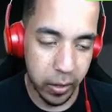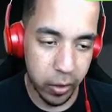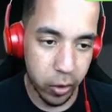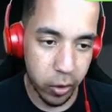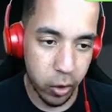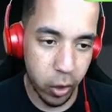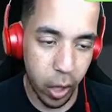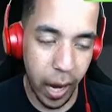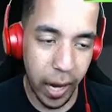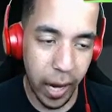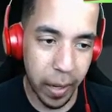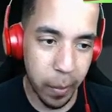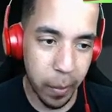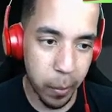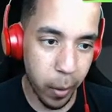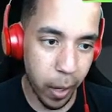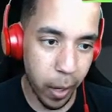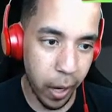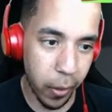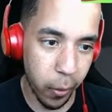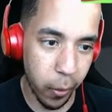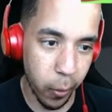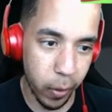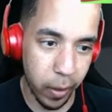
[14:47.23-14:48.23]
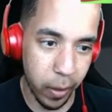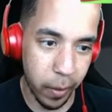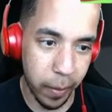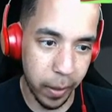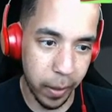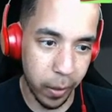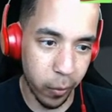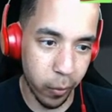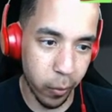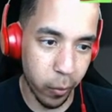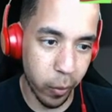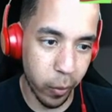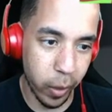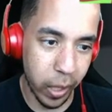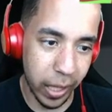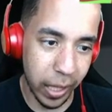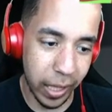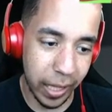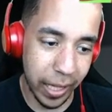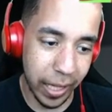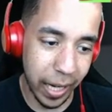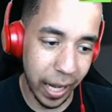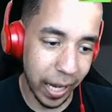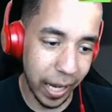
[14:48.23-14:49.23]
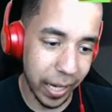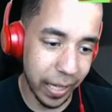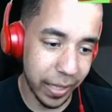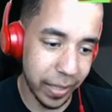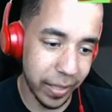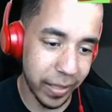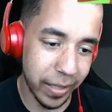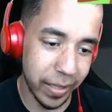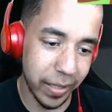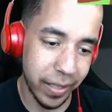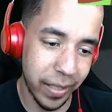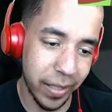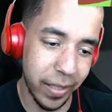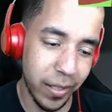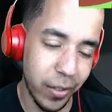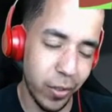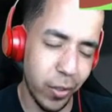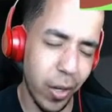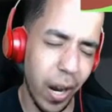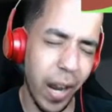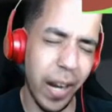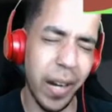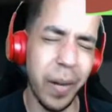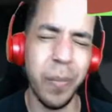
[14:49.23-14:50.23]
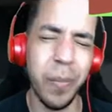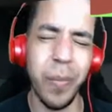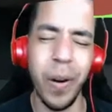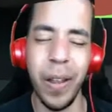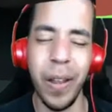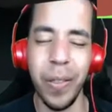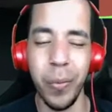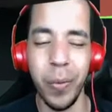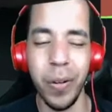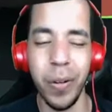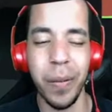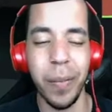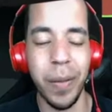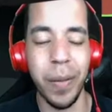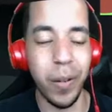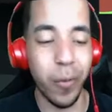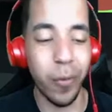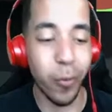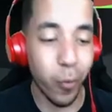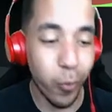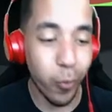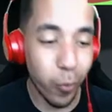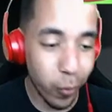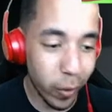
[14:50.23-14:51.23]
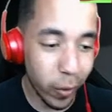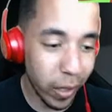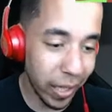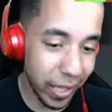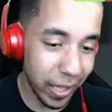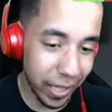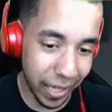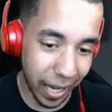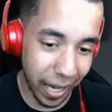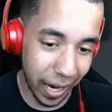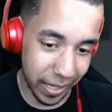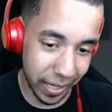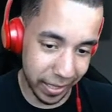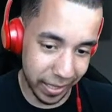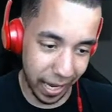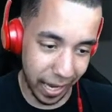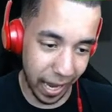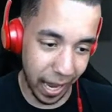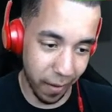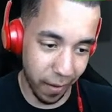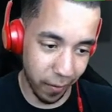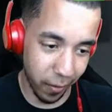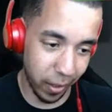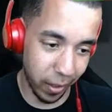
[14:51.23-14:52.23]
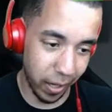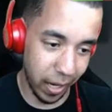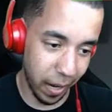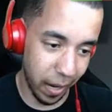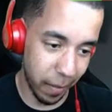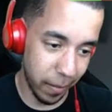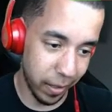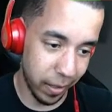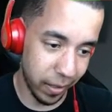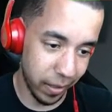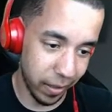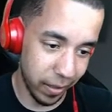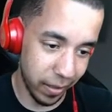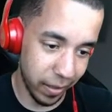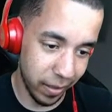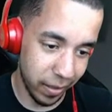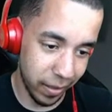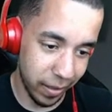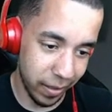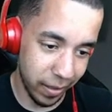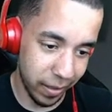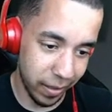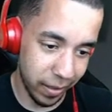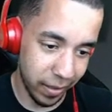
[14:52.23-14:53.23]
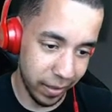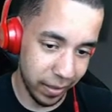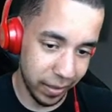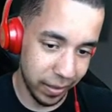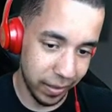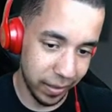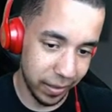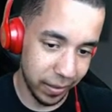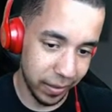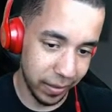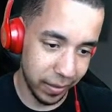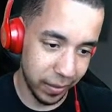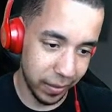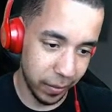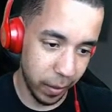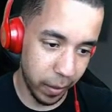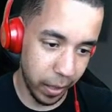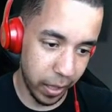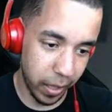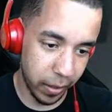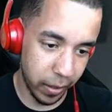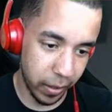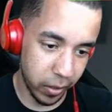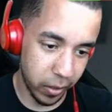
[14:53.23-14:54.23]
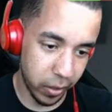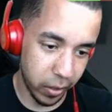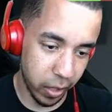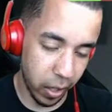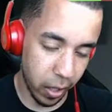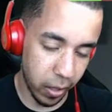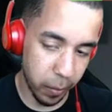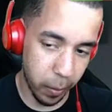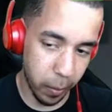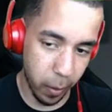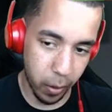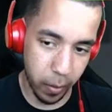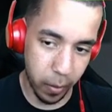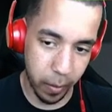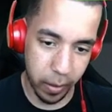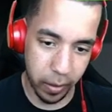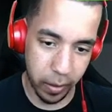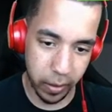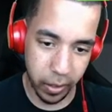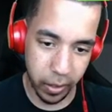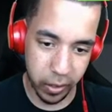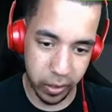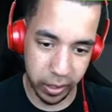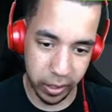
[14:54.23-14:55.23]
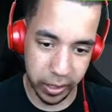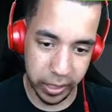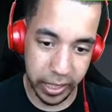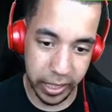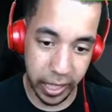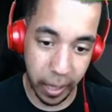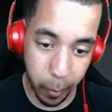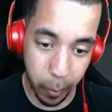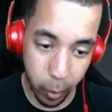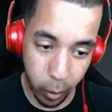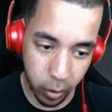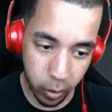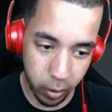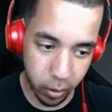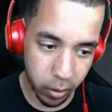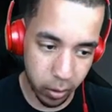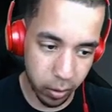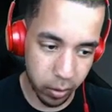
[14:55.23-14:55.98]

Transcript: Dragon Breath would have been really nice. Dragon Breath would have been really nice to have on him. Wait, there's another Pokemon? There's a Gible?